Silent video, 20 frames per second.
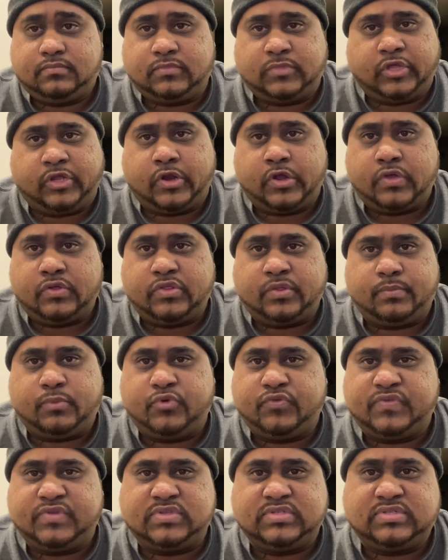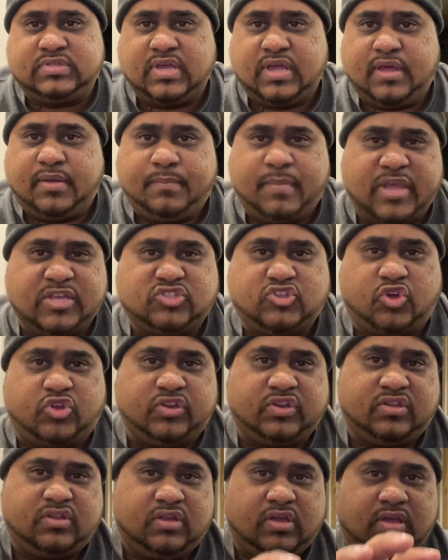You know, the movie's based
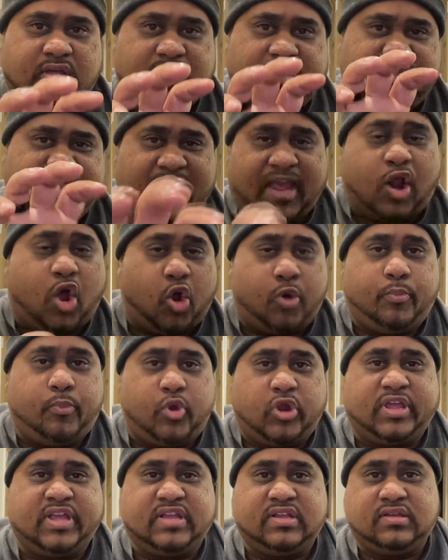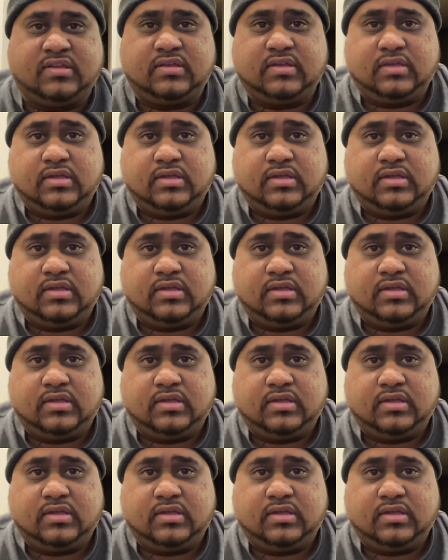on that heartbreaking